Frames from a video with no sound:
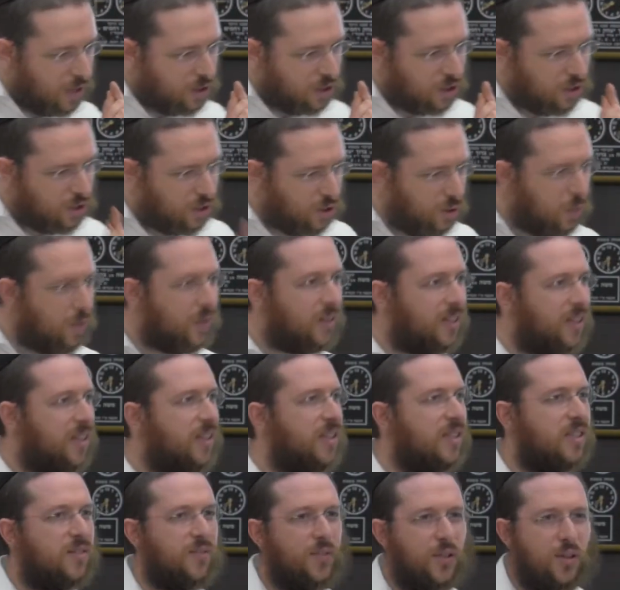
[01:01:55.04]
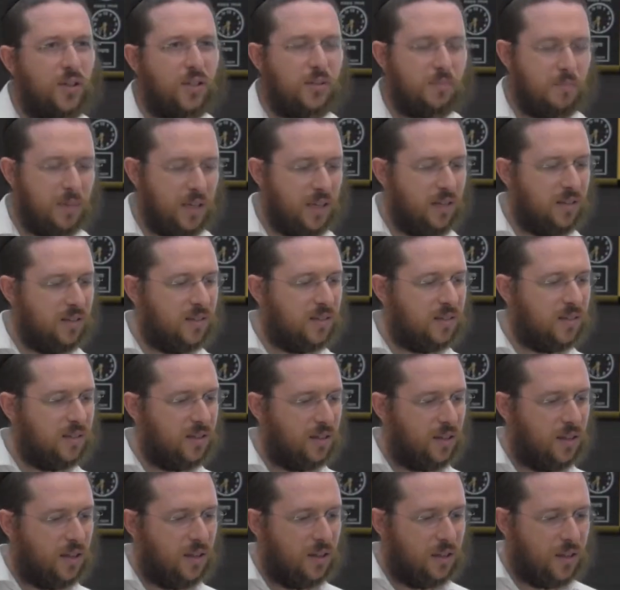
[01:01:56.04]
to do it in this verse
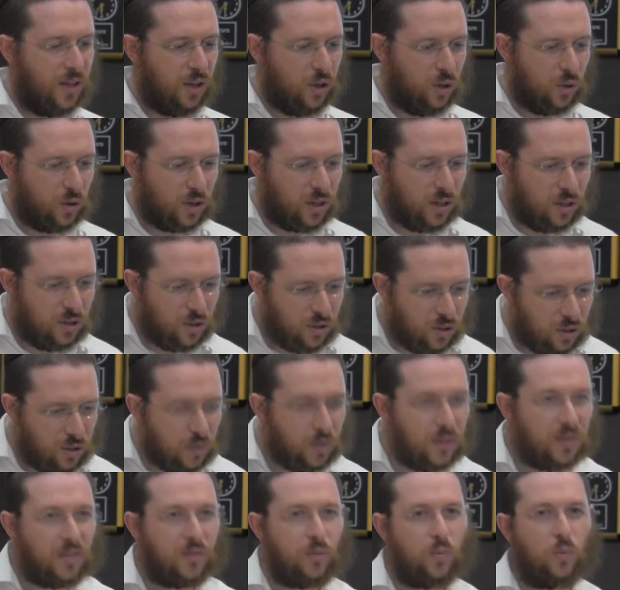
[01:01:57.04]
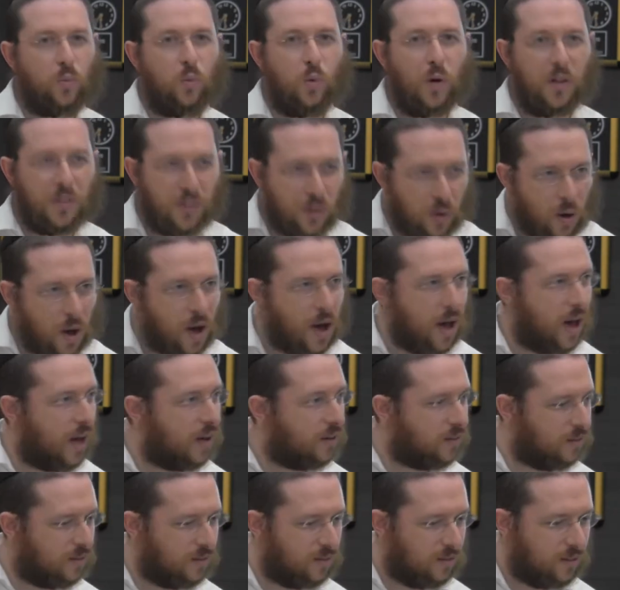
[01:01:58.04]
means that you can do it with your
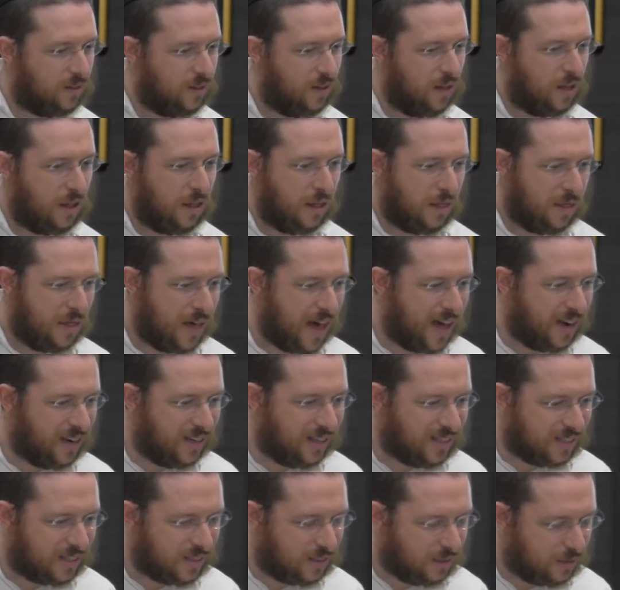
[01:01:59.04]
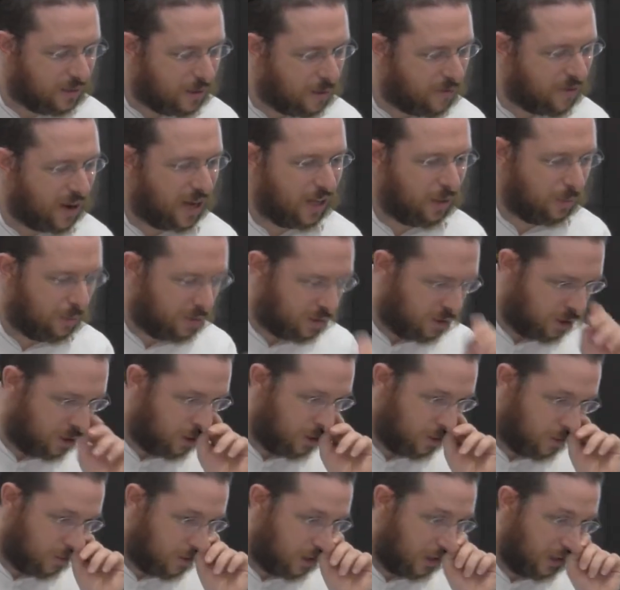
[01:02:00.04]
heart. That is available to
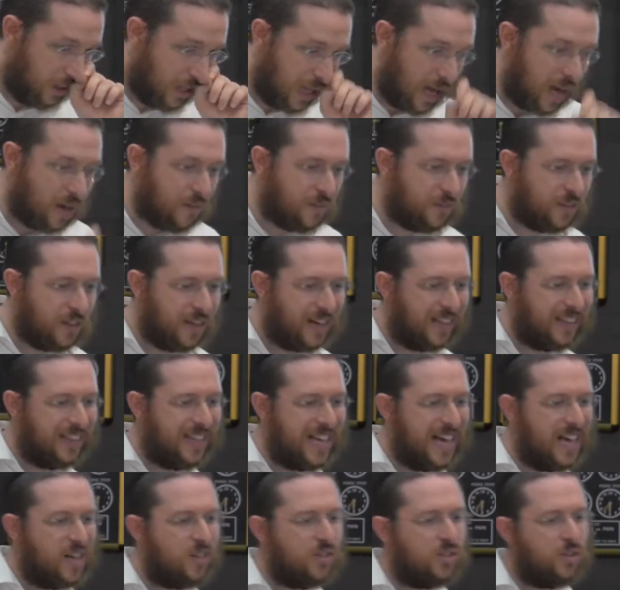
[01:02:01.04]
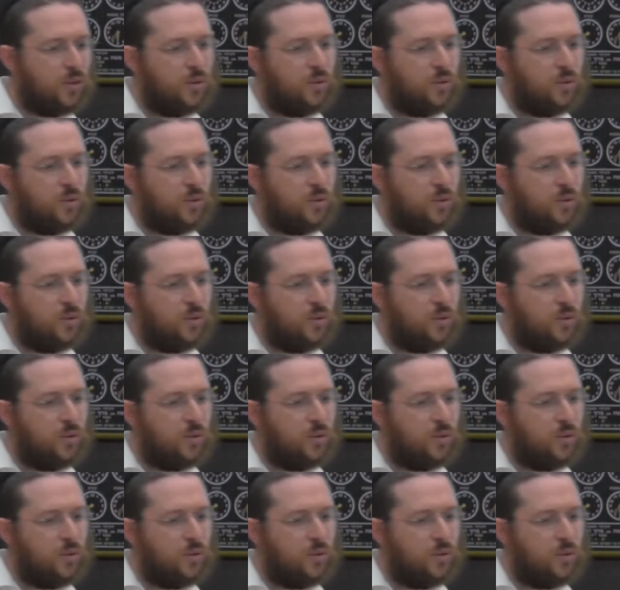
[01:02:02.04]
you, the love that allows